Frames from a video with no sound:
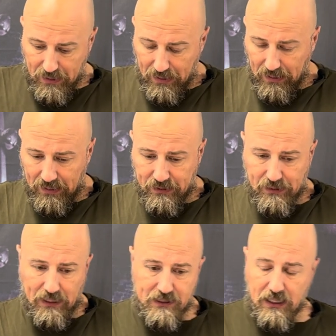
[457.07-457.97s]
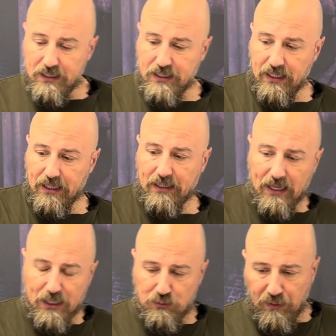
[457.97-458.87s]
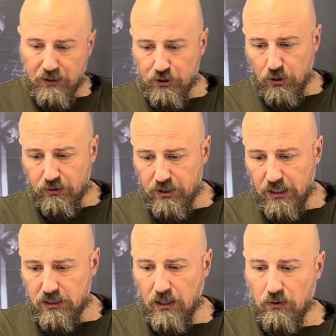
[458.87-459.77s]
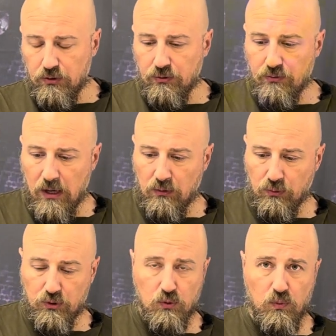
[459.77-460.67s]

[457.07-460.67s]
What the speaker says: And as I said, it has been shot 6,000 rounds